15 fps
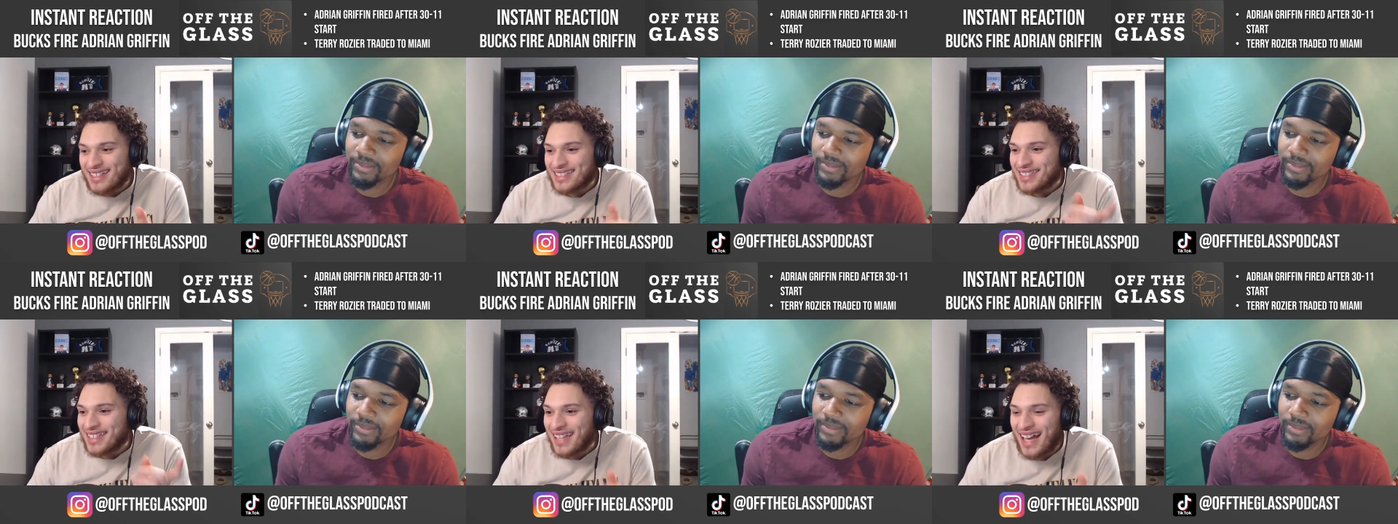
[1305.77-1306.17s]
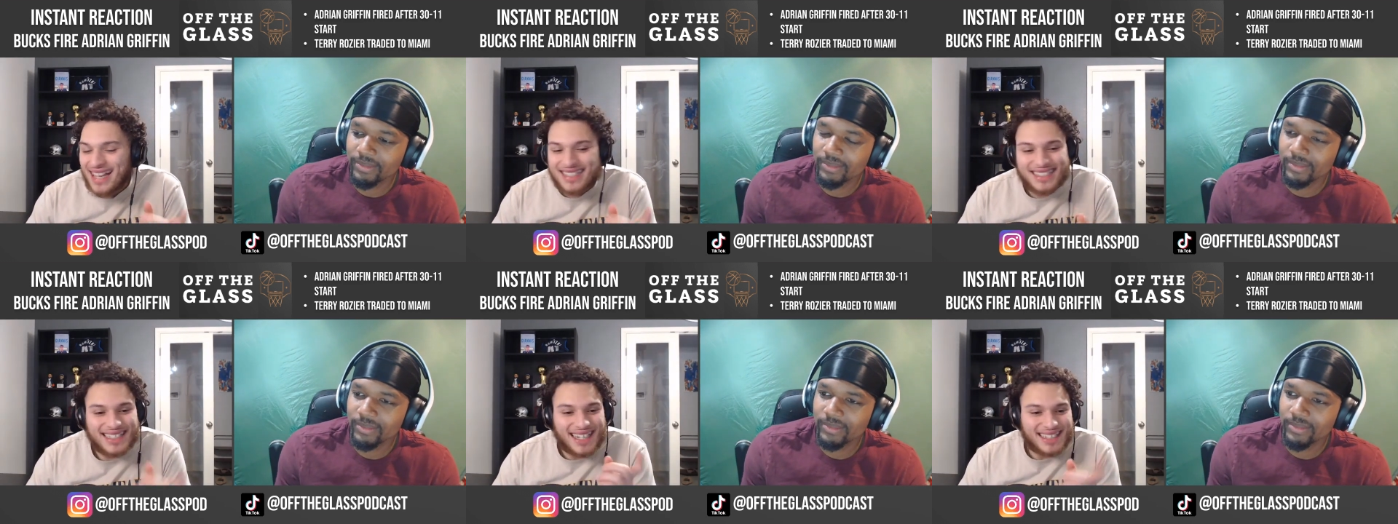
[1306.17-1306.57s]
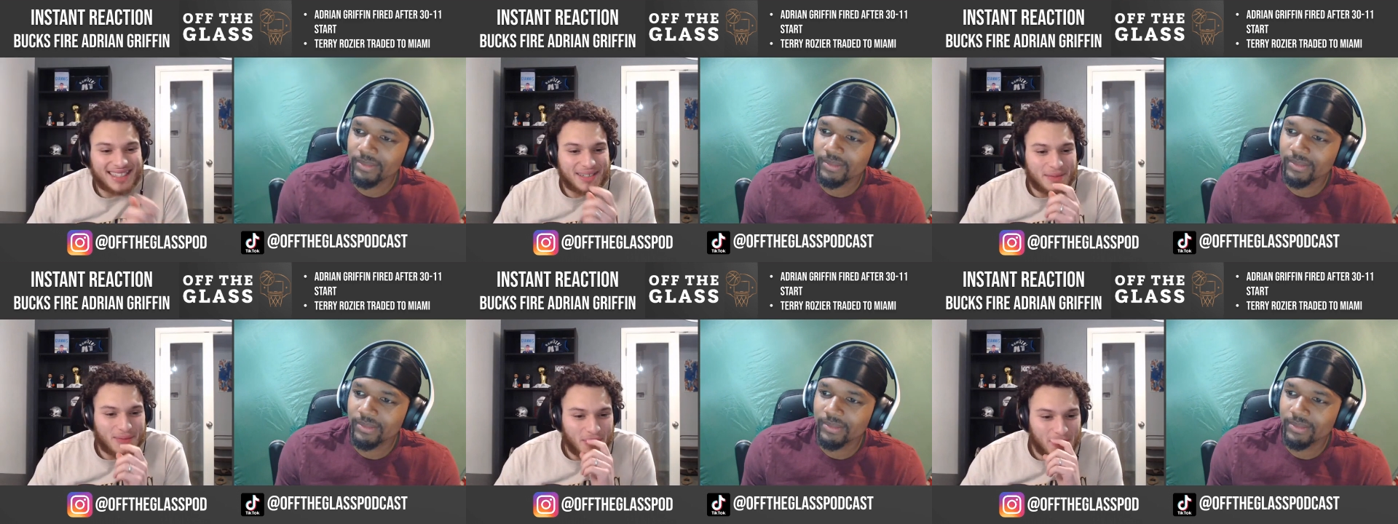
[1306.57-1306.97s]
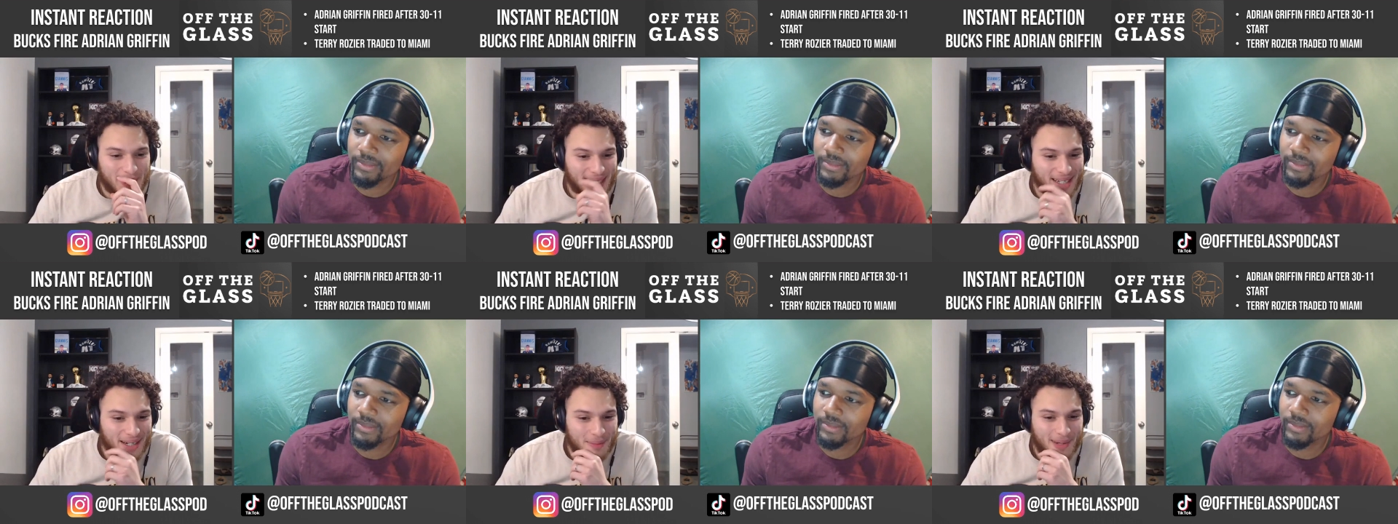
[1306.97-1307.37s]
Speaker 1: This is the last thing I think before
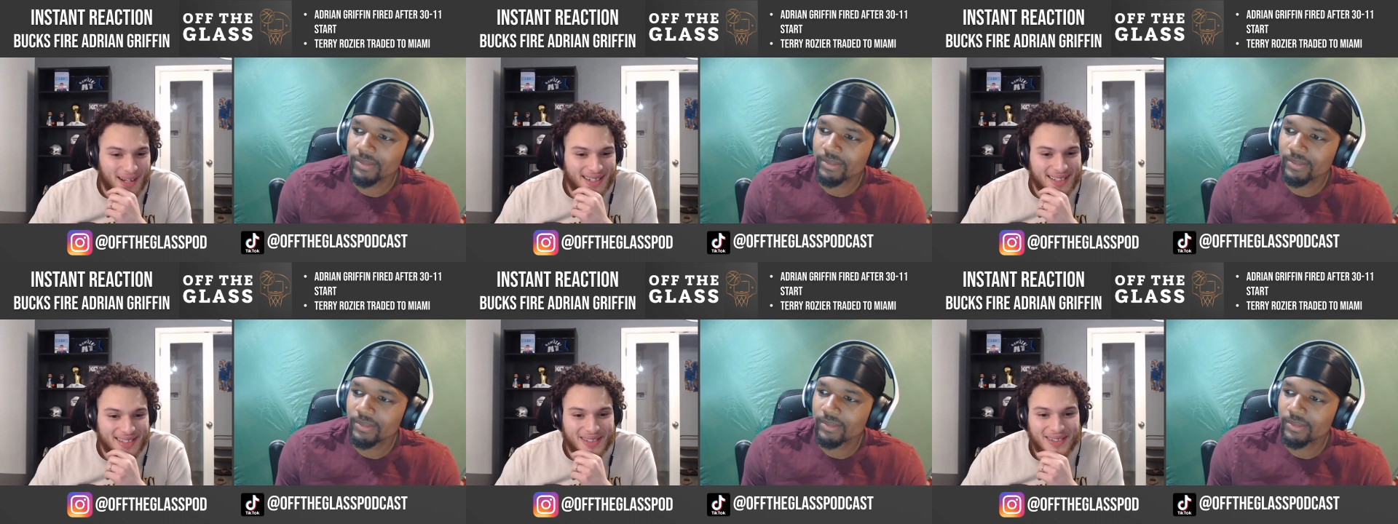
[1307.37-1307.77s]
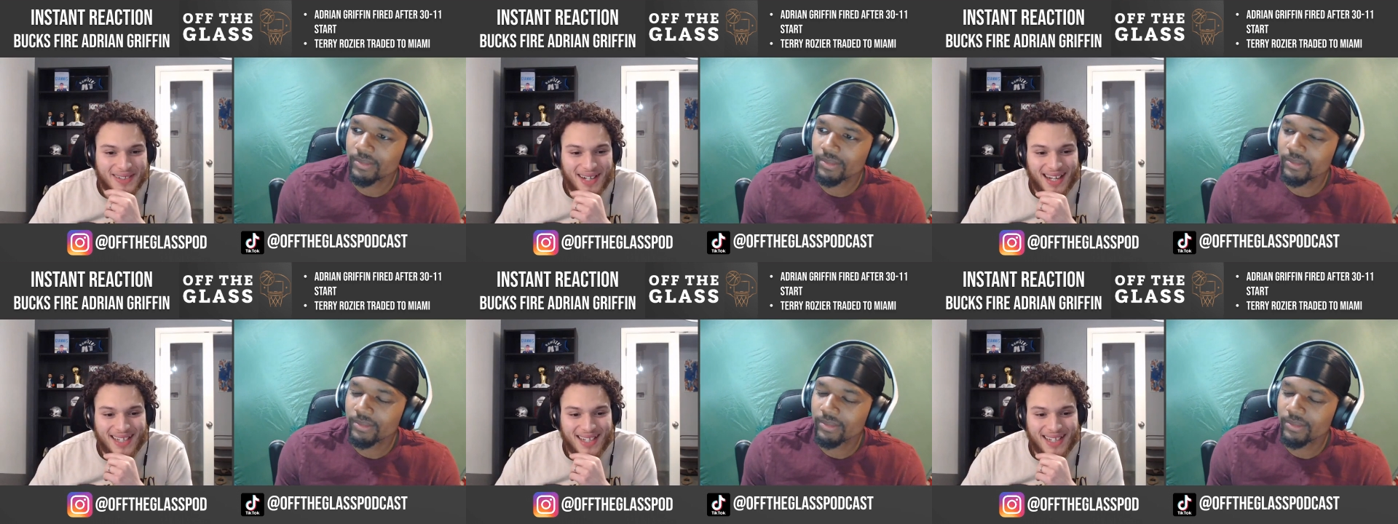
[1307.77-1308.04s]
we get up out of here.